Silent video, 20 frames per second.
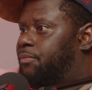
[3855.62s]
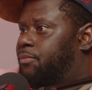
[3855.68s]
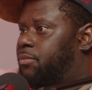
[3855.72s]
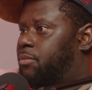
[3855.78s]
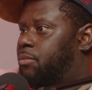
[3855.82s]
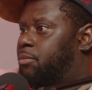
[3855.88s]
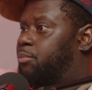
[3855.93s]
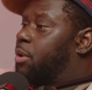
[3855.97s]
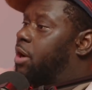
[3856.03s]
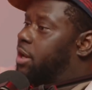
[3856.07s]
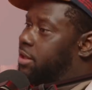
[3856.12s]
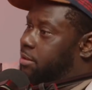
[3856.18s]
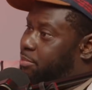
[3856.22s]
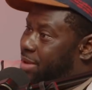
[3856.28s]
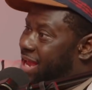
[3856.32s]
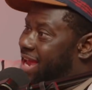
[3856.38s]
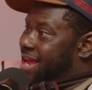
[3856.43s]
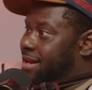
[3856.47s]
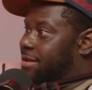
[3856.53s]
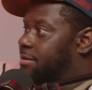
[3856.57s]
but
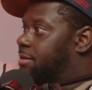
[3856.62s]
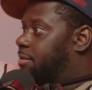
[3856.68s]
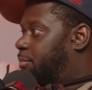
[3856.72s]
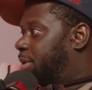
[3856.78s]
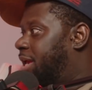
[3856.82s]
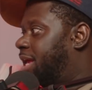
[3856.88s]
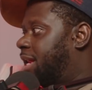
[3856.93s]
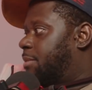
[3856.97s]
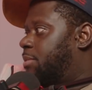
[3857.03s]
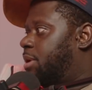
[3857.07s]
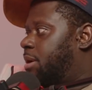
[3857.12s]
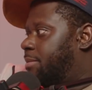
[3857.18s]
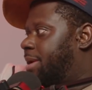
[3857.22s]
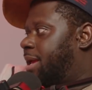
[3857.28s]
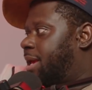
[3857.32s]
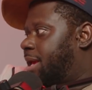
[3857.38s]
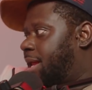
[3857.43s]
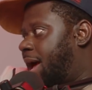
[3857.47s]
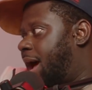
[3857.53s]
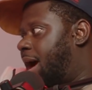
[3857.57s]
being being able to make
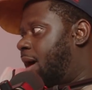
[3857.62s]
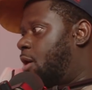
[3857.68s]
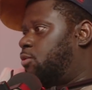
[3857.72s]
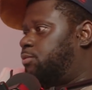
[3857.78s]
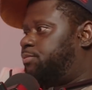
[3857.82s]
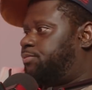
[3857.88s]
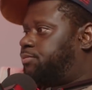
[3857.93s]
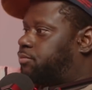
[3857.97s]
it out,